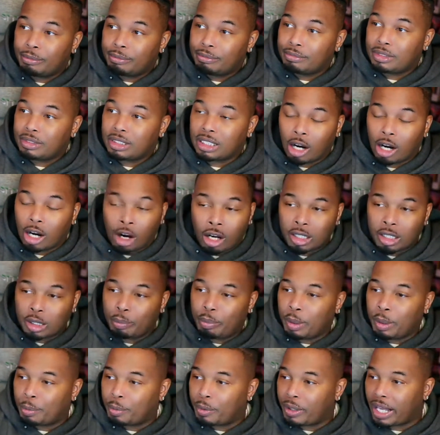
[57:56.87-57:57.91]
To all the
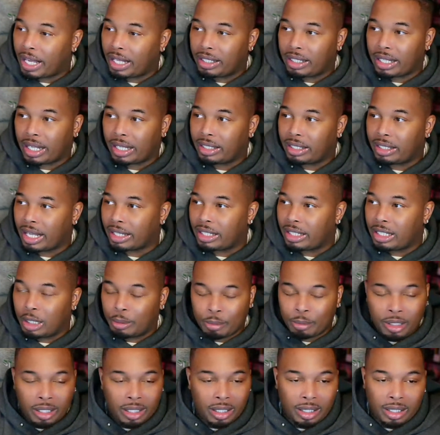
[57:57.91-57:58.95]
people that come
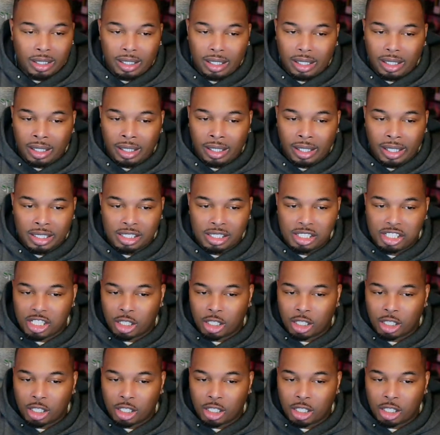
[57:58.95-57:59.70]
in and show